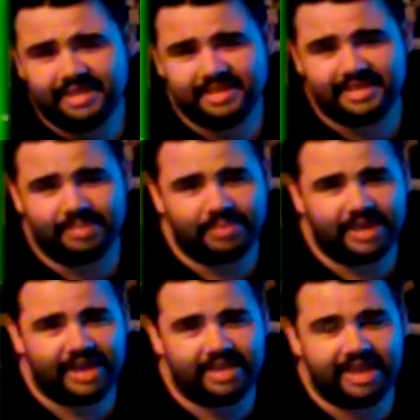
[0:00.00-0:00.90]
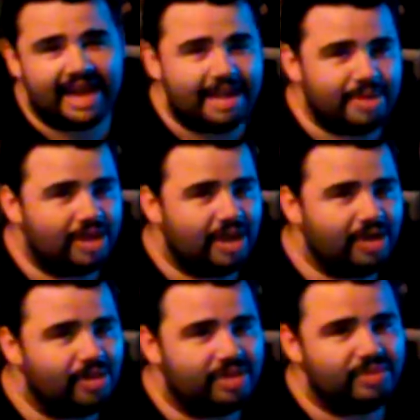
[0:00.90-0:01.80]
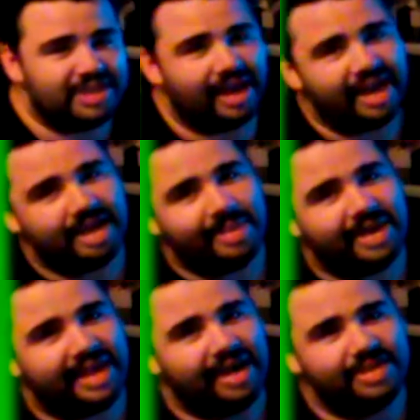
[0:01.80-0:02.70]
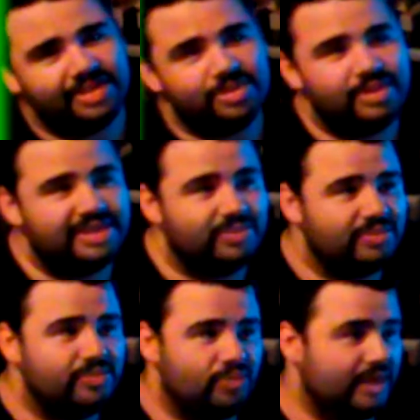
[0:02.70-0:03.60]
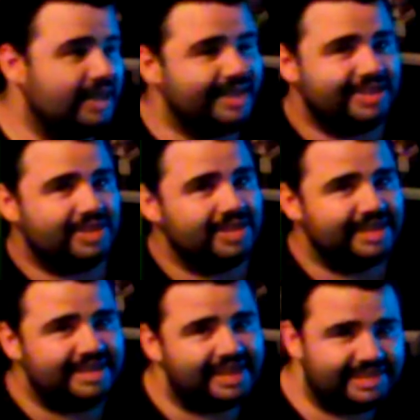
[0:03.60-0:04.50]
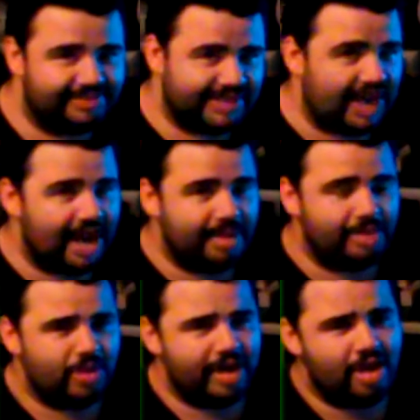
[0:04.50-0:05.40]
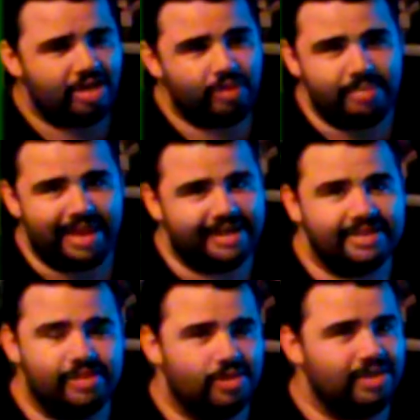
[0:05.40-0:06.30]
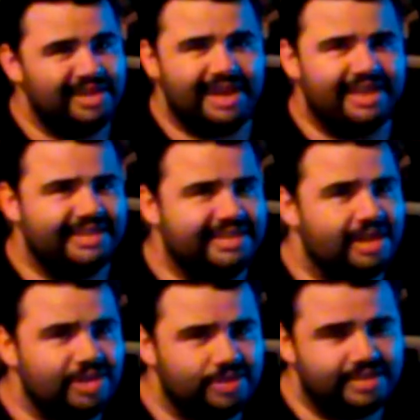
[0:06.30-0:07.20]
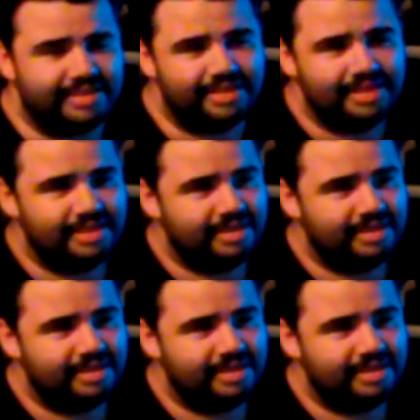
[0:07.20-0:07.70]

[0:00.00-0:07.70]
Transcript: Simply the name alone. We're talking about a character who has really stood the test of time, going all the way back to the early 1900s.